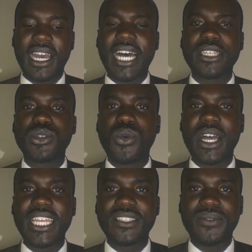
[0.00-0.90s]
and two
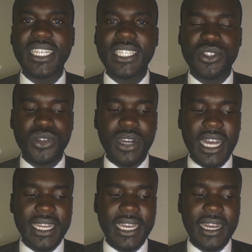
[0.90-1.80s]
others versus
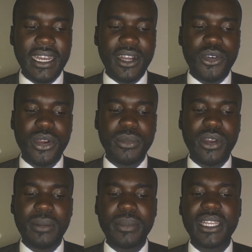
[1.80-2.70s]
Uganda,
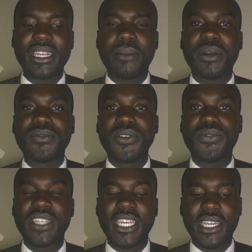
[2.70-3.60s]
Criminal Appeal number 50